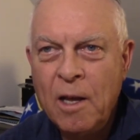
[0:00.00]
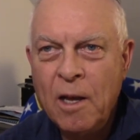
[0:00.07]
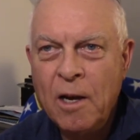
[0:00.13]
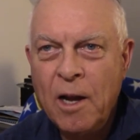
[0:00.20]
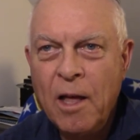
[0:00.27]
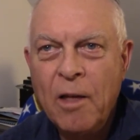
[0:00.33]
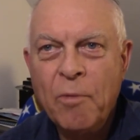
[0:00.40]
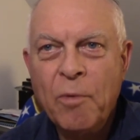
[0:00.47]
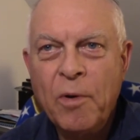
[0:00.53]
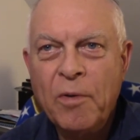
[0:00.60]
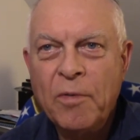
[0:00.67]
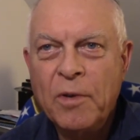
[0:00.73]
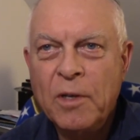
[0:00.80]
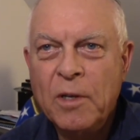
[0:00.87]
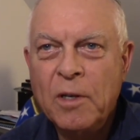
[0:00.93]
now that
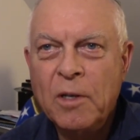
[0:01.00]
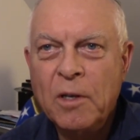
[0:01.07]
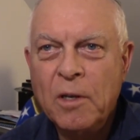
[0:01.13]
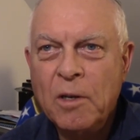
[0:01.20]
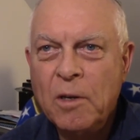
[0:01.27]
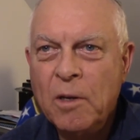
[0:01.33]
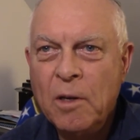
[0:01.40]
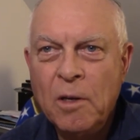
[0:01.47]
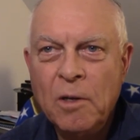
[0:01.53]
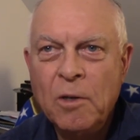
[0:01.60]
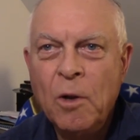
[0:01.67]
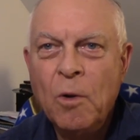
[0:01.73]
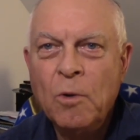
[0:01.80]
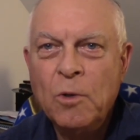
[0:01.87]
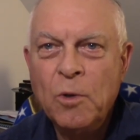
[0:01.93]
we've
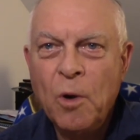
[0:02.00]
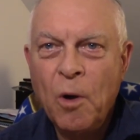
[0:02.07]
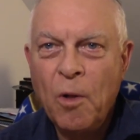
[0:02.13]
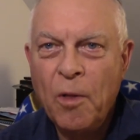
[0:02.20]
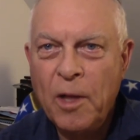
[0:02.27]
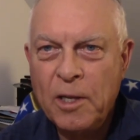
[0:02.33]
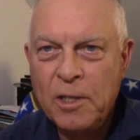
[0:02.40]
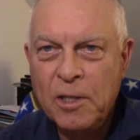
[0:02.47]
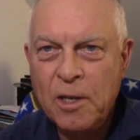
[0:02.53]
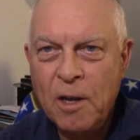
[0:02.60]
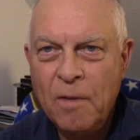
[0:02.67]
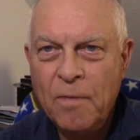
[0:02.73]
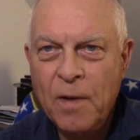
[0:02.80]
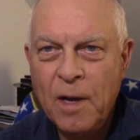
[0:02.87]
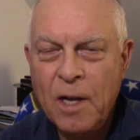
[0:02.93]
told you all that
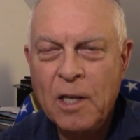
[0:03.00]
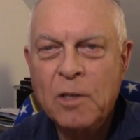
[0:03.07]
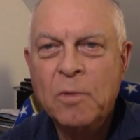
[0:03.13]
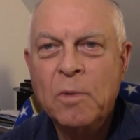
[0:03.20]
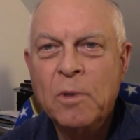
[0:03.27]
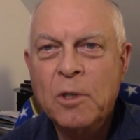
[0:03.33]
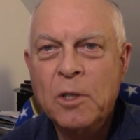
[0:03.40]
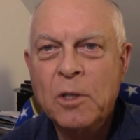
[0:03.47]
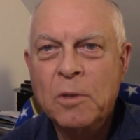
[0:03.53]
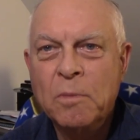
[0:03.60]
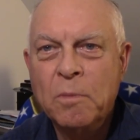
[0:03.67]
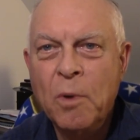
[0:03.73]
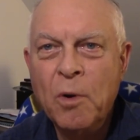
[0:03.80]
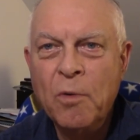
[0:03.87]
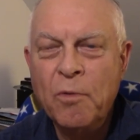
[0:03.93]
stuff, I guess we'll just
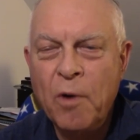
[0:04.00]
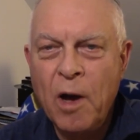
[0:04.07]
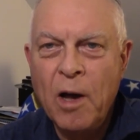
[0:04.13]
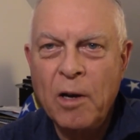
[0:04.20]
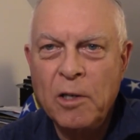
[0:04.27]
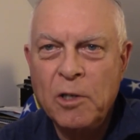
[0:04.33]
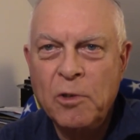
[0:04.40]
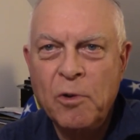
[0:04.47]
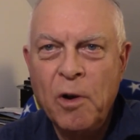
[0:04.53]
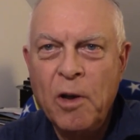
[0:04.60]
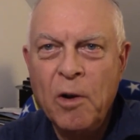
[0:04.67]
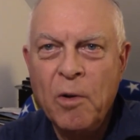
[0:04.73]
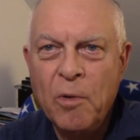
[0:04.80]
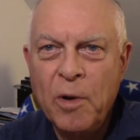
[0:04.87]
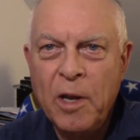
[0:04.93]
move right
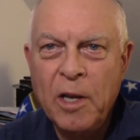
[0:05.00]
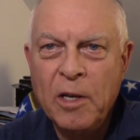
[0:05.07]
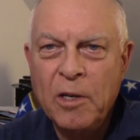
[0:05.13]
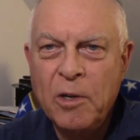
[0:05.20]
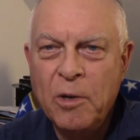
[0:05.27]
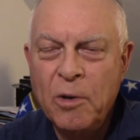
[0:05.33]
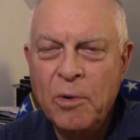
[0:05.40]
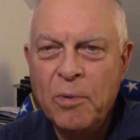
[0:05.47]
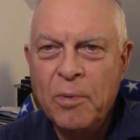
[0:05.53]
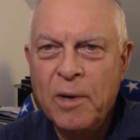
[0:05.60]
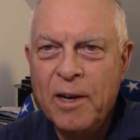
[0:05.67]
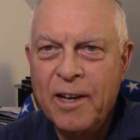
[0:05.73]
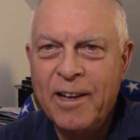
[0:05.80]
straight on into uh,